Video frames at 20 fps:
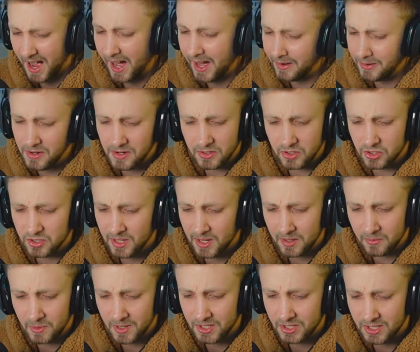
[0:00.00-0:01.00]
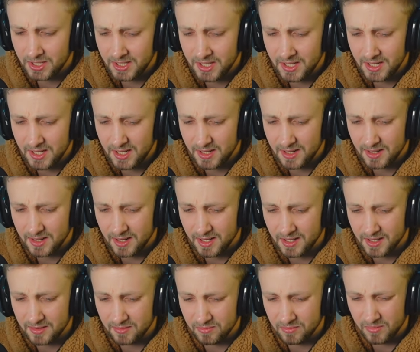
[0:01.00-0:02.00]
I don't understand why she did it.
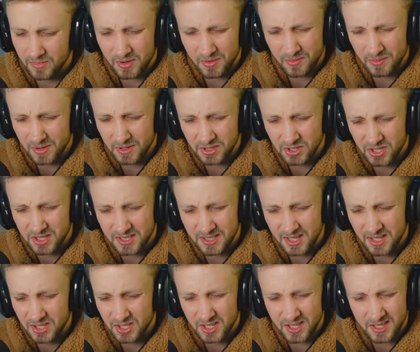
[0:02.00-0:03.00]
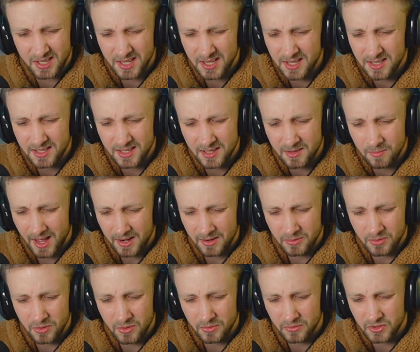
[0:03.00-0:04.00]
Like, oh, she said she needs him. I
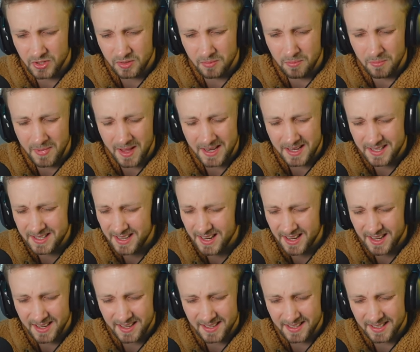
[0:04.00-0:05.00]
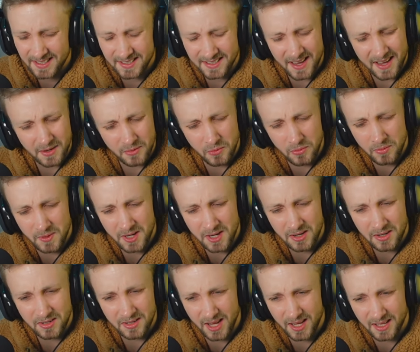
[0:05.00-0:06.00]
don't know if she meant that. It's kind of
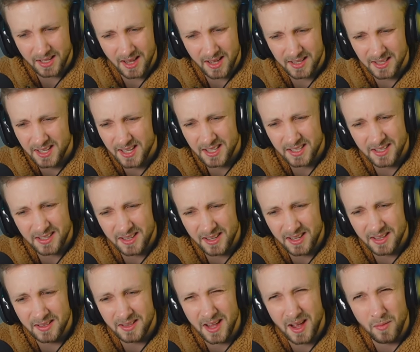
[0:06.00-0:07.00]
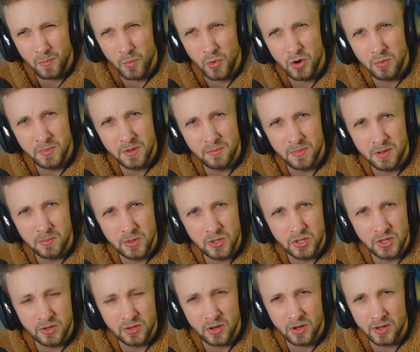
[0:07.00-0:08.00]
weird. I, I guess in that moment, maybe
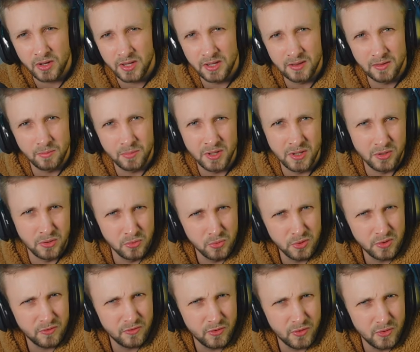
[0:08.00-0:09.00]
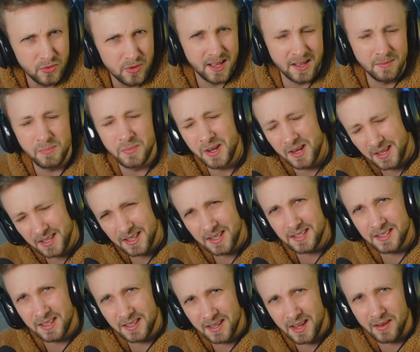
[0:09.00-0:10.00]
she thought he'll be useful. And I
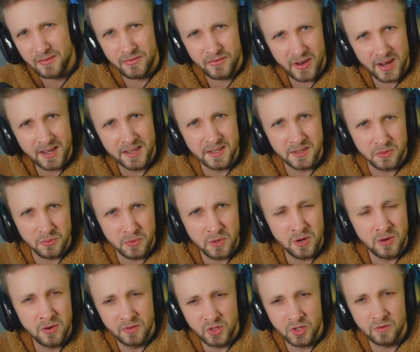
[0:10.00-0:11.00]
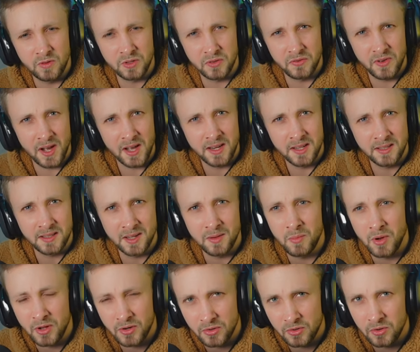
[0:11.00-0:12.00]
guess in that fight as well, when she was fighting
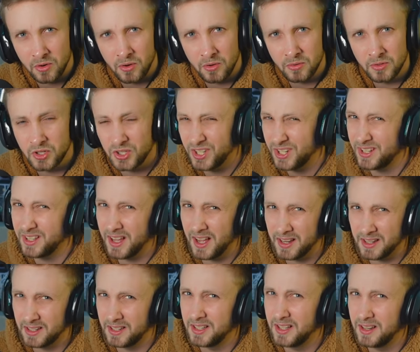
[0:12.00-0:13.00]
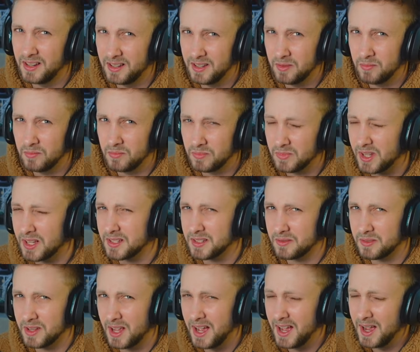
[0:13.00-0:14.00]
them on her her own, she kind of needed him.
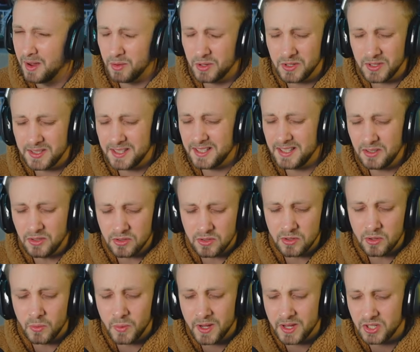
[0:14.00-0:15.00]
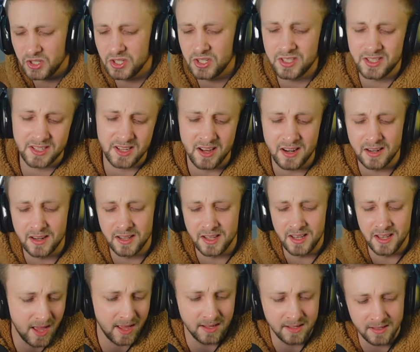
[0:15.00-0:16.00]
That's because there's no way she
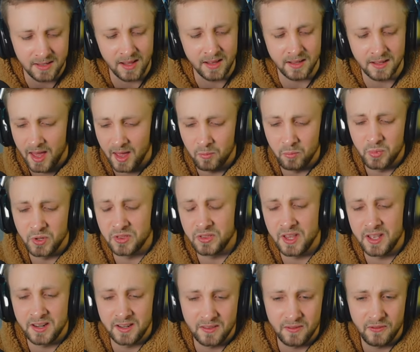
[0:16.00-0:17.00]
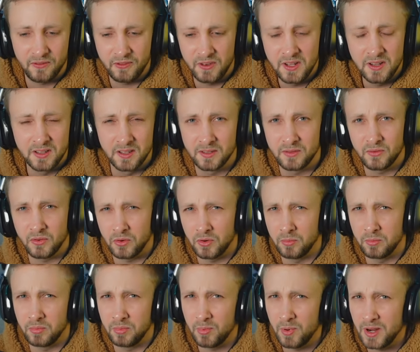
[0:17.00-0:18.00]
suddenly has, like, empathetic feelings for her
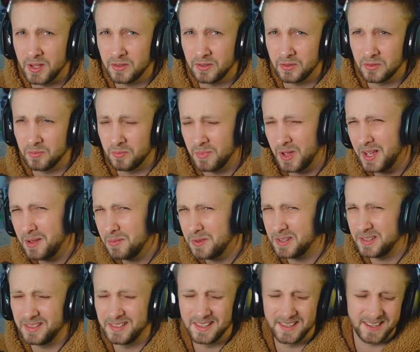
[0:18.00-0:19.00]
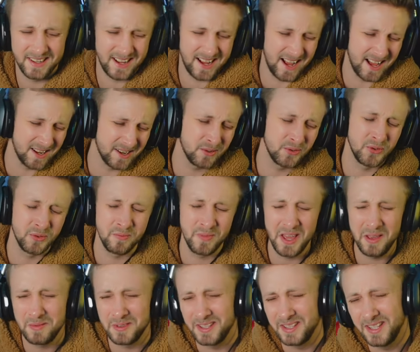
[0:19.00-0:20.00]
brother. Maybe, I don't know,
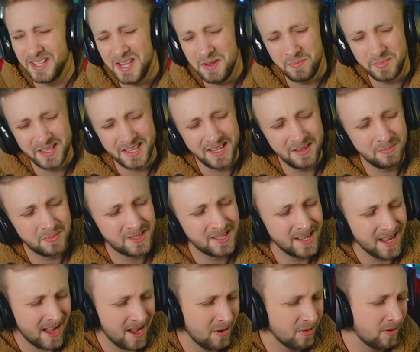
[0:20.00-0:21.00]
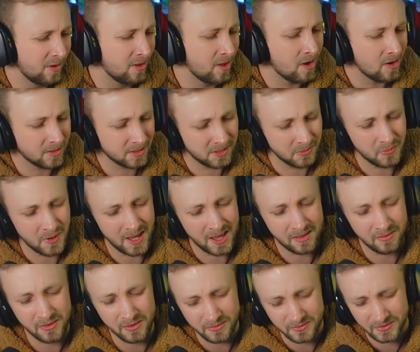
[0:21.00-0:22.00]
maybe deep deep down, locked away
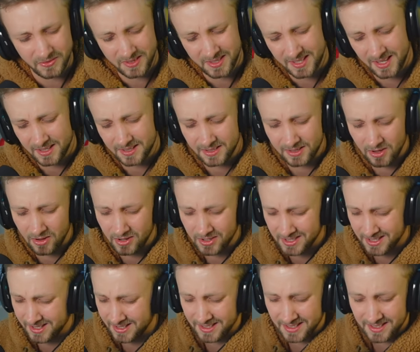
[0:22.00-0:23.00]
with six locks and